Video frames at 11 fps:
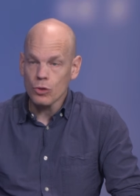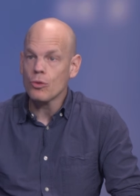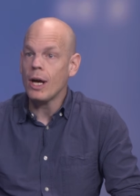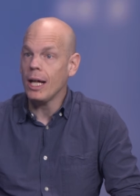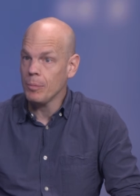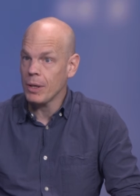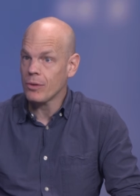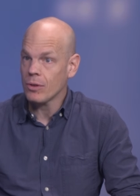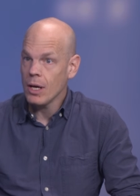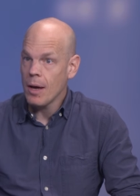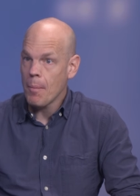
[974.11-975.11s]
to help
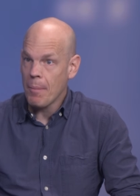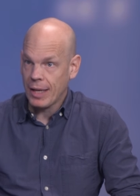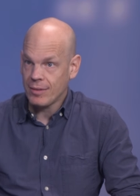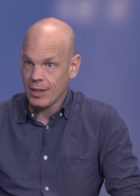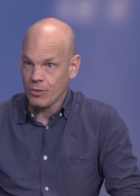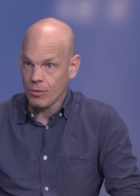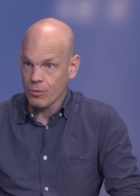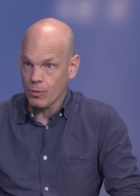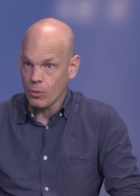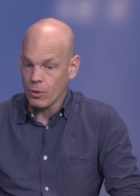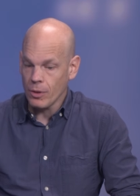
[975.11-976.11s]
us make sense of
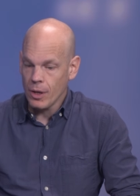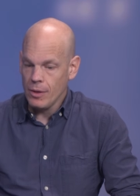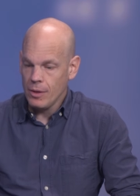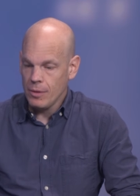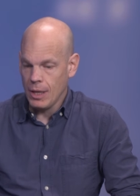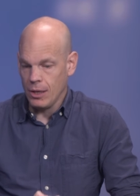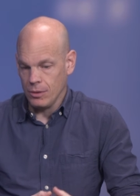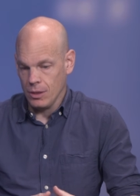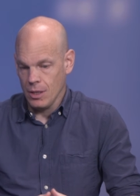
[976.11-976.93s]
the world. Now,